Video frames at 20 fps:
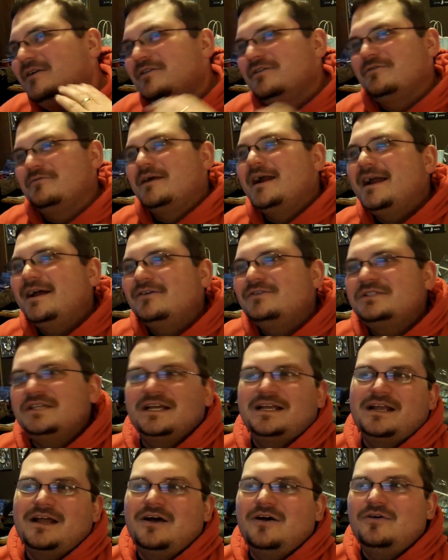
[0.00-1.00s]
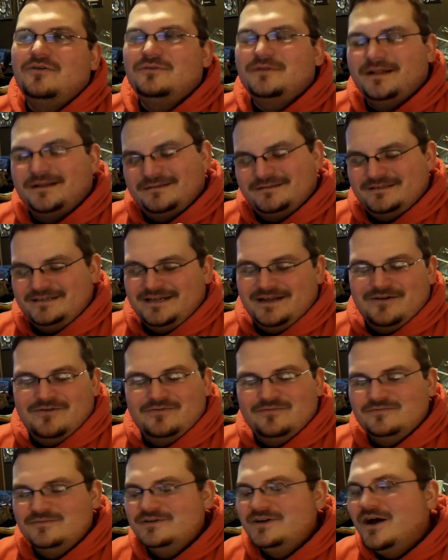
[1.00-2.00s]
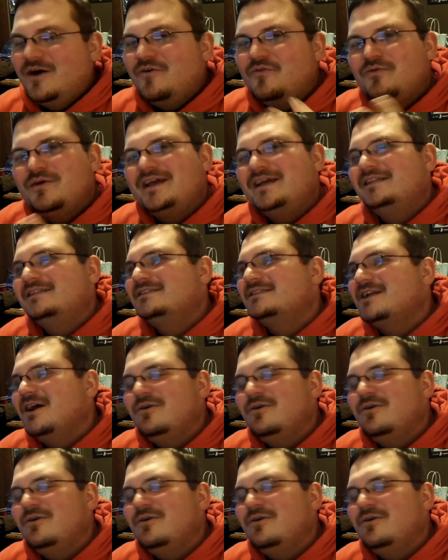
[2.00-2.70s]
the rounds and go, no wins,